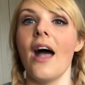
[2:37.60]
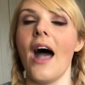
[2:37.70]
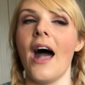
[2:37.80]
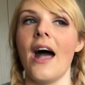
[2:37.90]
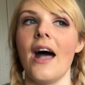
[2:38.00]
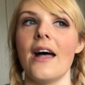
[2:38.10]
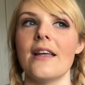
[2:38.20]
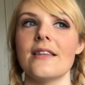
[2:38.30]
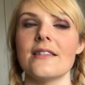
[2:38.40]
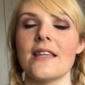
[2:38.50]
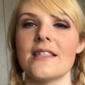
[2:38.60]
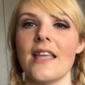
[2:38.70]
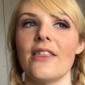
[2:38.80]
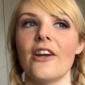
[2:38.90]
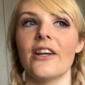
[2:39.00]
and it's
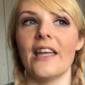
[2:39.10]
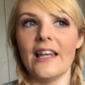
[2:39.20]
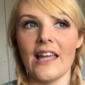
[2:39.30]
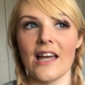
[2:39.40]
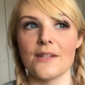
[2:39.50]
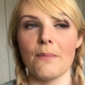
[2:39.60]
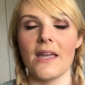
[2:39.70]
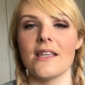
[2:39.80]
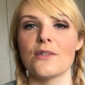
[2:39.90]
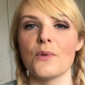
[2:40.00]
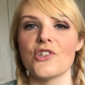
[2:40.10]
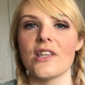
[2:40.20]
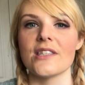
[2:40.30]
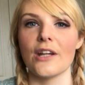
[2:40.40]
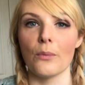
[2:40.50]
in their Gilead base, which
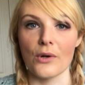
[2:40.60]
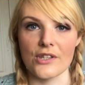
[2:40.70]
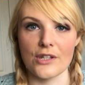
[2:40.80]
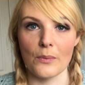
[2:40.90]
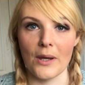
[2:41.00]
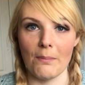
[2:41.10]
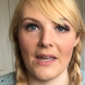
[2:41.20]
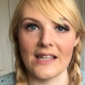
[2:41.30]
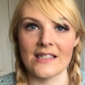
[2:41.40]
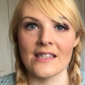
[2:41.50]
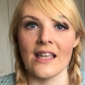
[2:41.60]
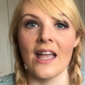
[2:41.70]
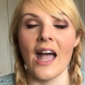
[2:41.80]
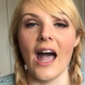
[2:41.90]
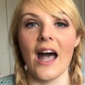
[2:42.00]
is their worsted weight base.
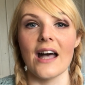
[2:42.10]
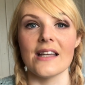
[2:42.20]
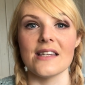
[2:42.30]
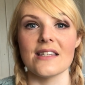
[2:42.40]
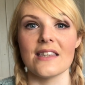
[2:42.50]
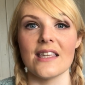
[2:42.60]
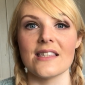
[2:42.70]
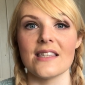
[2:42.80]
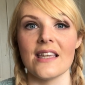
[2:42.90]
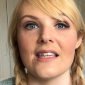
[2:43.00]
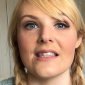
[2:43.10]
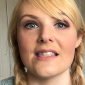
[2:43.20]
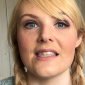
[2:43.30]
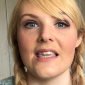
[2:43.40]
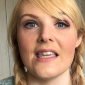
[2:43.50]
And this is
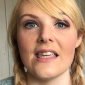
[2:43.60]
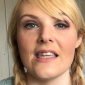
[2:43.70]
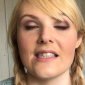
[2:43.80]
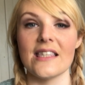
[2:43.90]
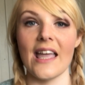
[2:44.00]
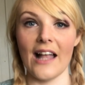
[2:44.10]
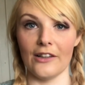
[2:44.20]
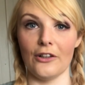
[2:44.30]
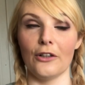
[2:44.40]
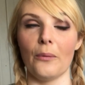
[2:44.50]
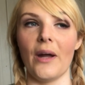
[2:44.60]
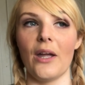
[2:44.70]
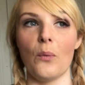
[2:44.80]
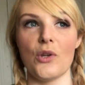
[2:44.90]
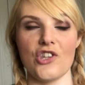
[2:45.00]
the CL colorway,
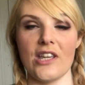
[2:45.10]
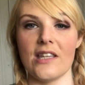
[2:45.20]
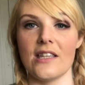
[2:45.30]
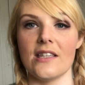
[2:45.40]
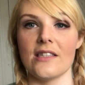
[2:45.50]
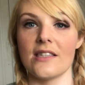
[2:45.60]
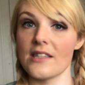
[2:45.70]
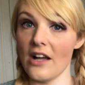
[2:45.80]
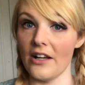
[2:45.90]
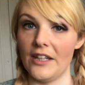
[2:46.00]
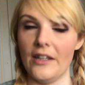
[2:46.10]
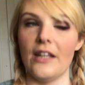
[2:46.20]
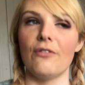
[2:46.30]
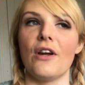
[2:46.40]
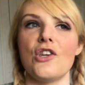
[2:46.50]
which is sky
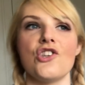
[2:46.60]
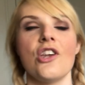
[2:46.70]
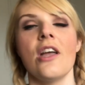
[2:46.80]
in French.